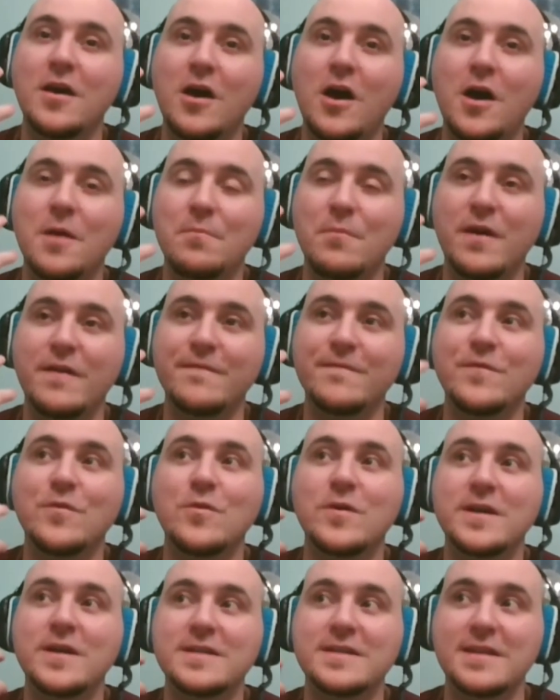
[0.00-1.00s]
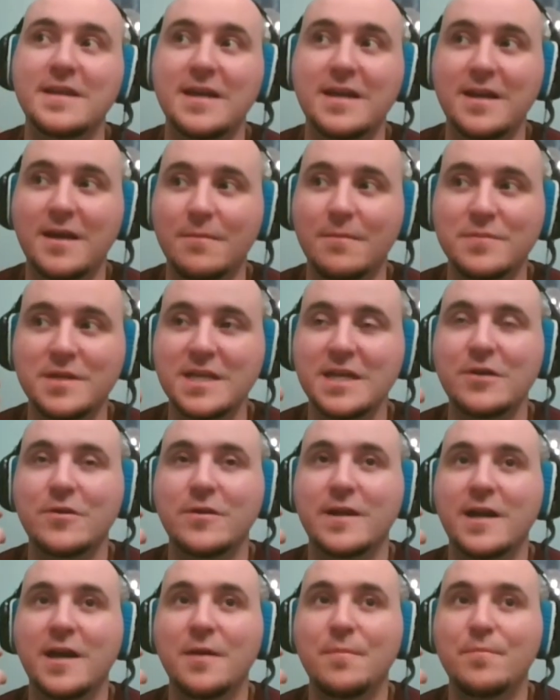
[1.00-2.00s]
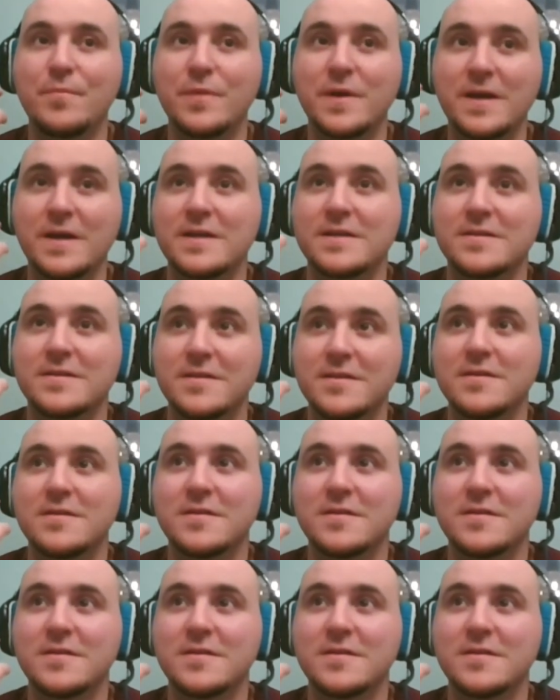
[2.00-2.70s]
on my voice and I'm tearing up because